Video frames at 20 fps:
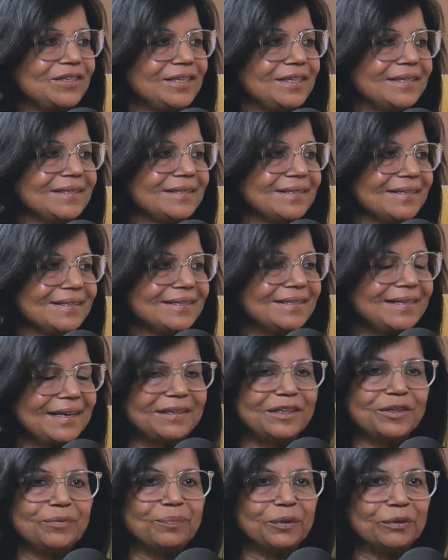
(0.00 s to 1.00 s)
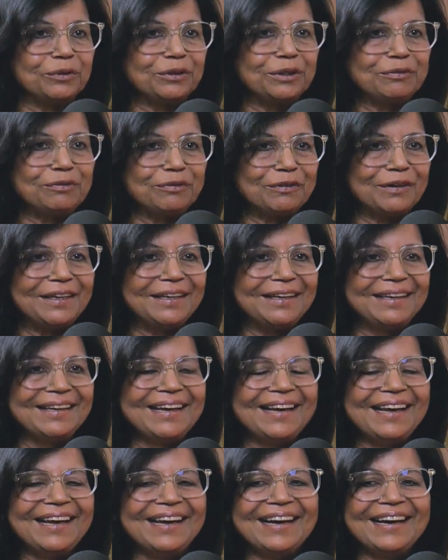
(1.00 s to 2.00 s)
she said it
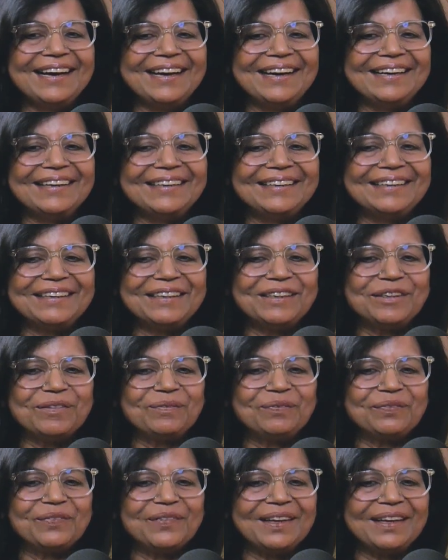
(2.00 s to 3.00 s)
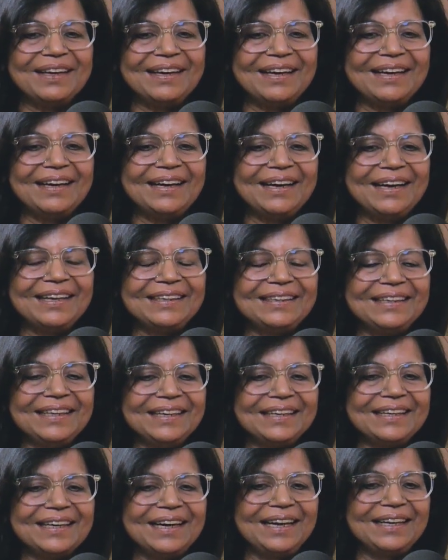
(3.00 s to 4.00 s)
beautifully. I
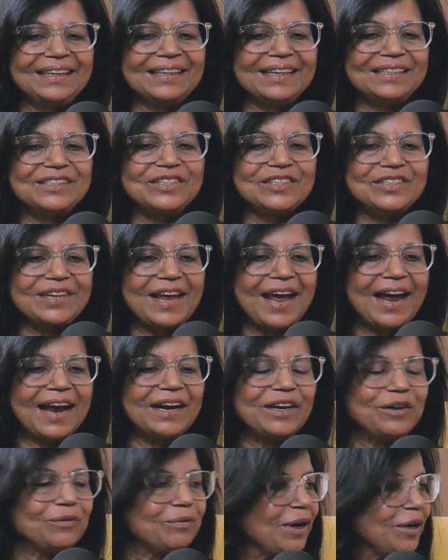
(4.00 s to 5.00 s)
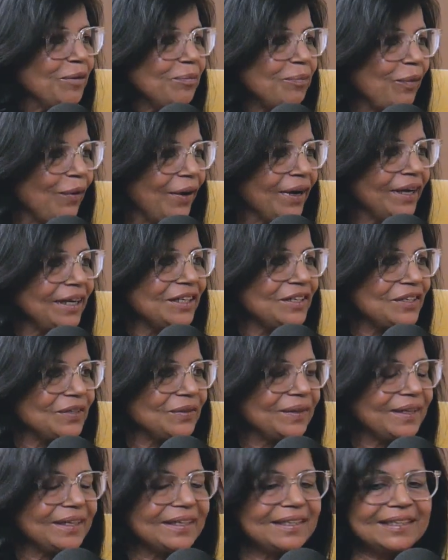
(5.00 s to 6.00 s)
think I'll just add one
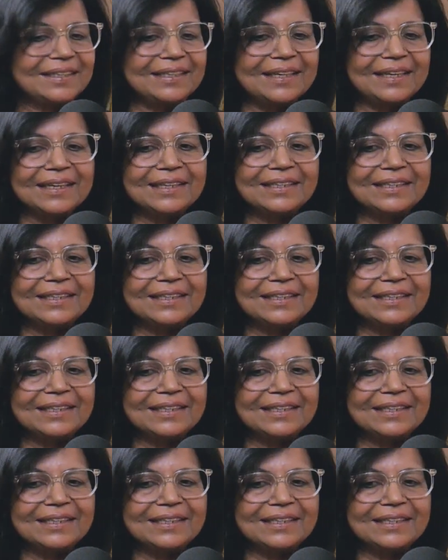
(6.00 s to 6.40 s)
point to it,